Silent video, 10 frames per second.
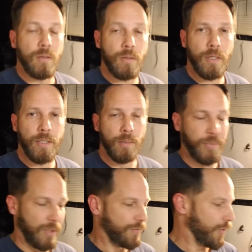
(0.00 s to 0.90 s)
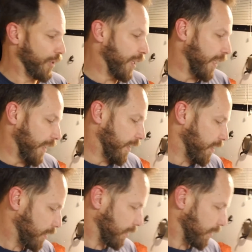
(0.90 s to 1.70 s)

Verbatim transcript: All right, I'm done for the day.